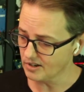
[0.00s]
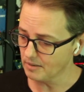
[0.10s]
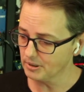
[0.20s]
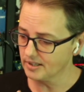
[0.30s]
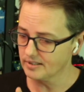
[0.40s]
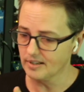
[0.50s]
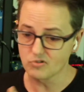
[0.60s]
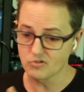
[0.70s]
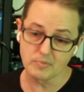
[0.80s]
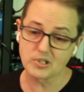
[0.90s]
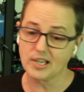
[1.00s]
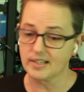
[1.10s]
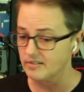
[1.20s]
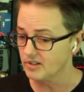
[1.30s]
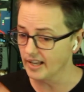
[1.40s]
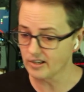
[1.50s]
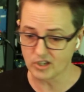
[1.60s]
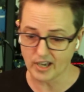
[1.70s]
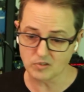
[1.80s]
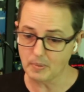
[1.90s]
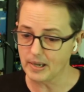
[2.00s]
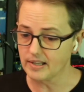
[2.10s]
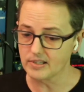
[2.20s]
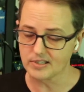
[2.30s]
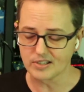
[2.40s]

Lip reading: I played a drum set in like jazz bands